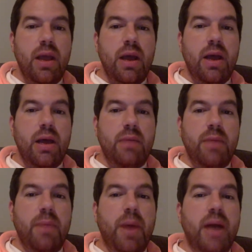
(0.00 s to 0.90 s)

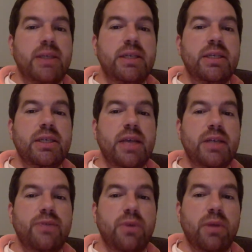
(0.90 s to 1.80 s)
upon
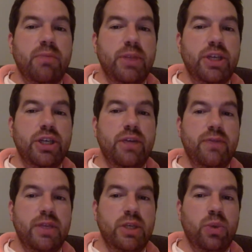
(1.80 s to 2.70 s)
successful completion of
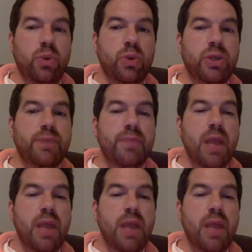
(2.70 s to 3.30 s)
this course,